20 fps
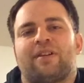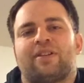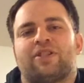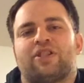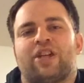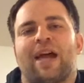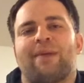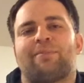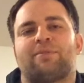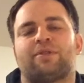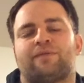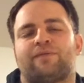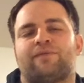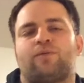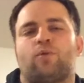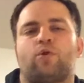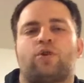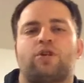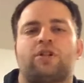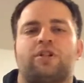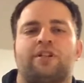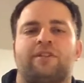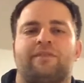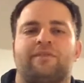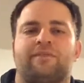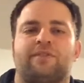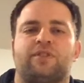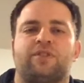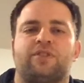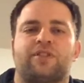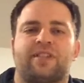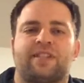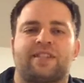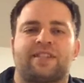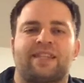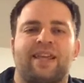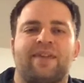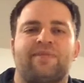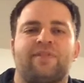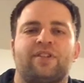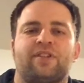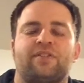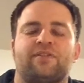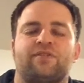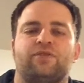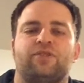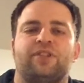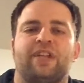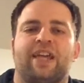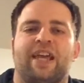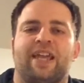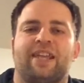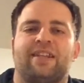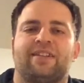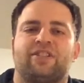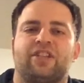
chapter 4, verses 7 through 10.